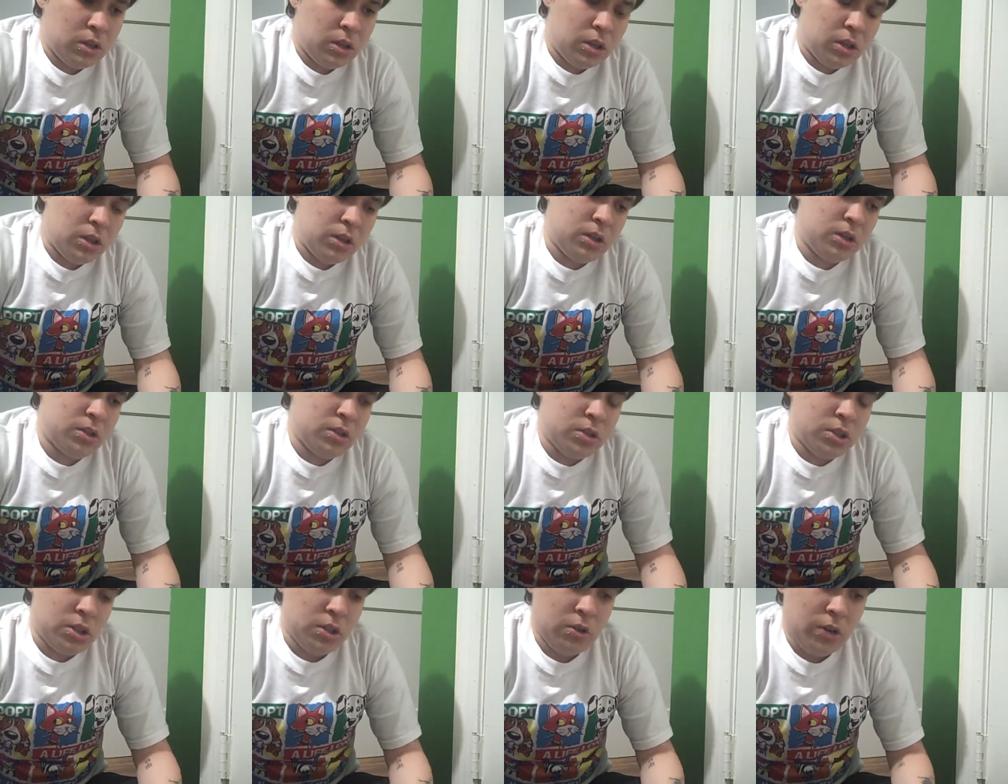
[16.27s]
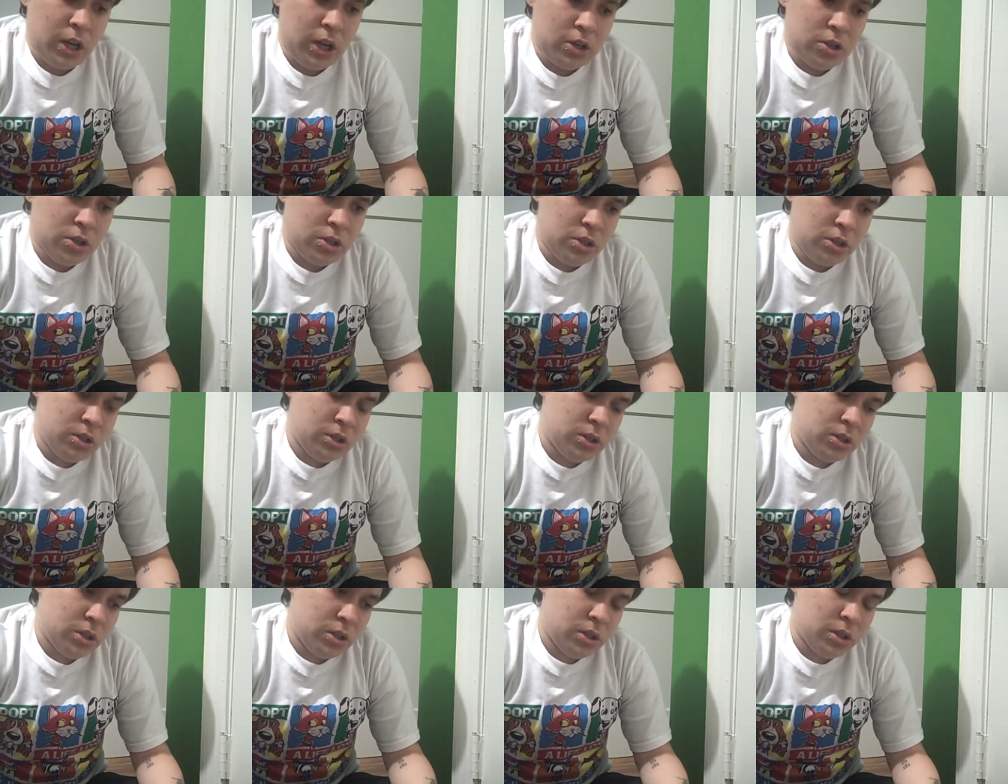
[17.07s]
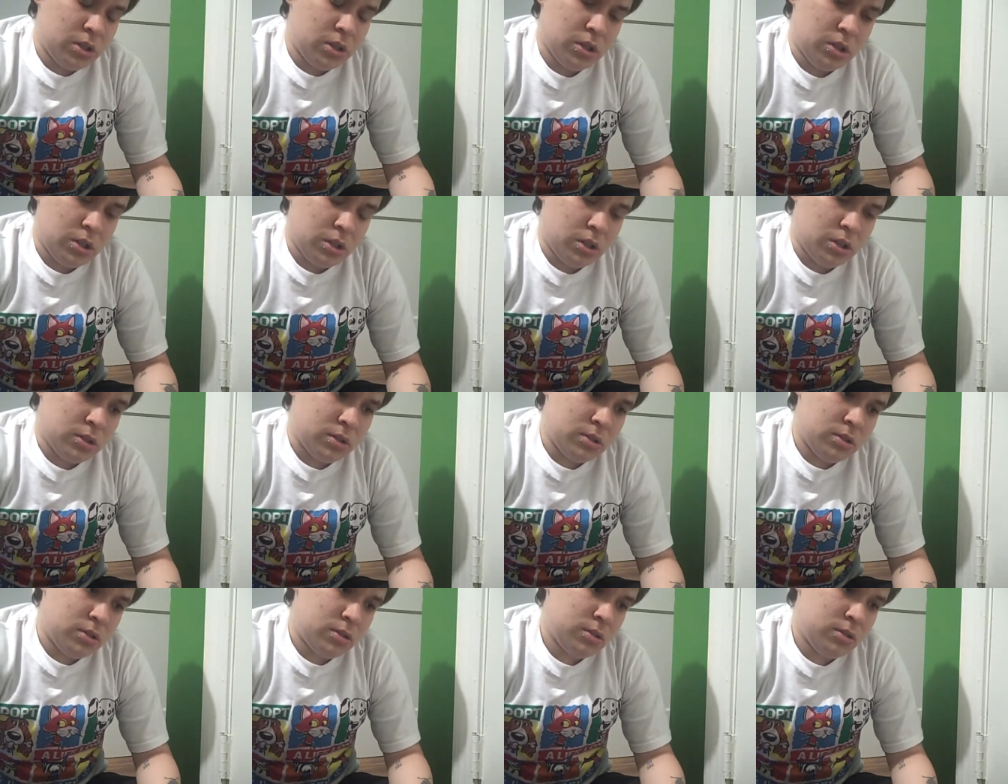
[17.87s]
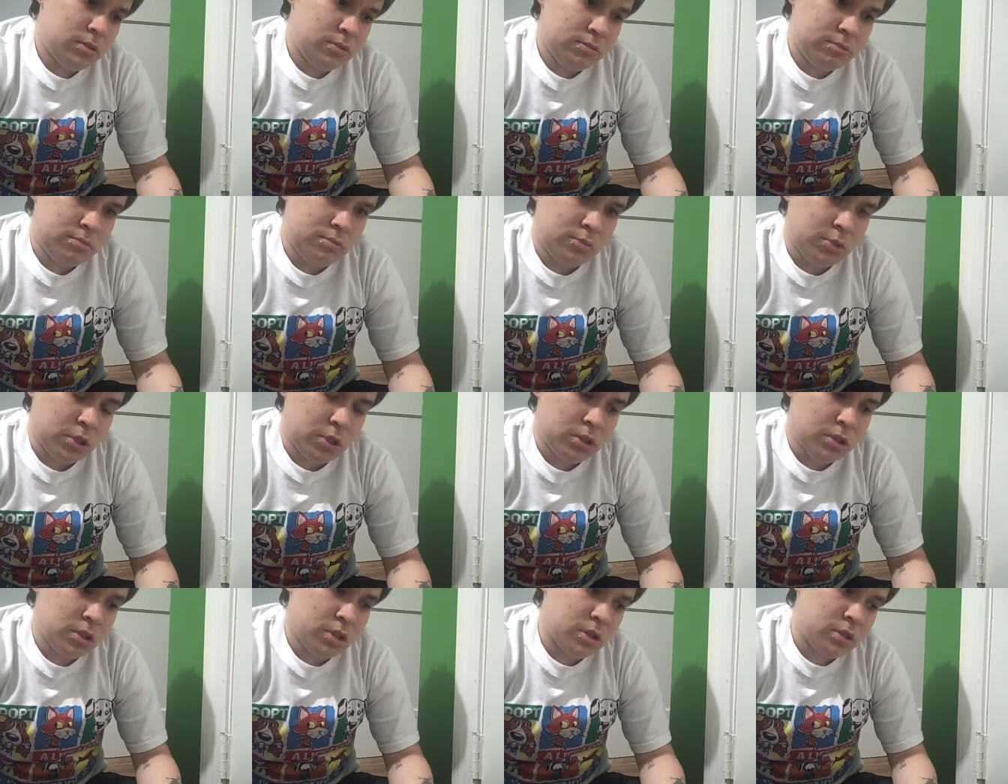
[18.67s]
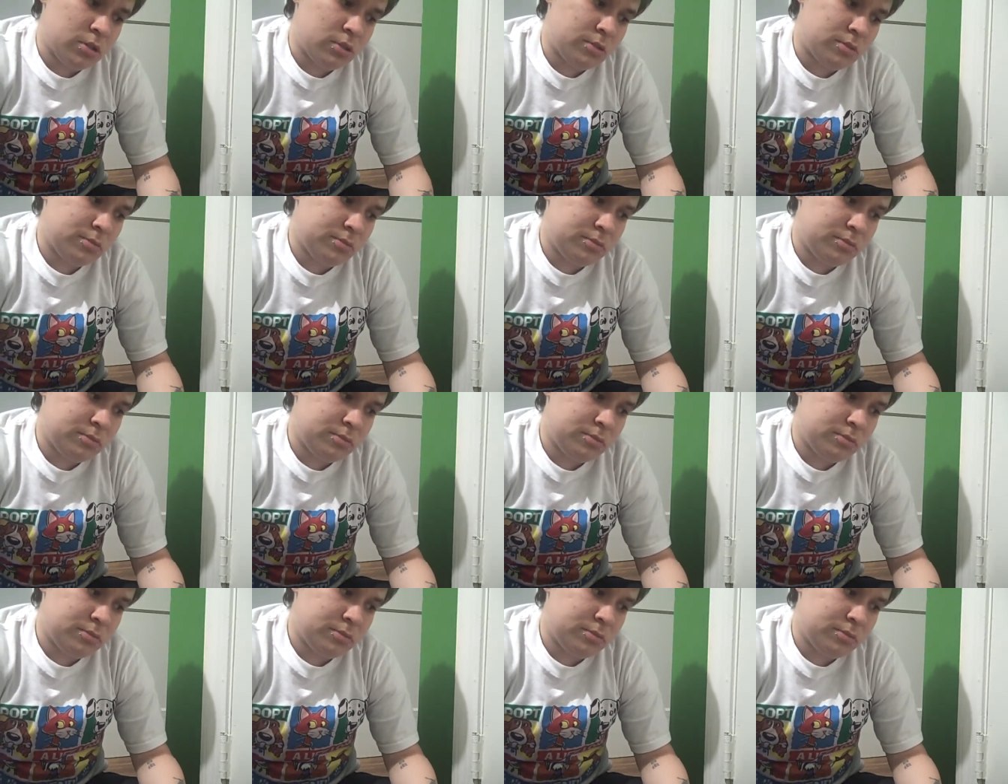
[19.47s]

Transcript: and geocaching, and what else did I do?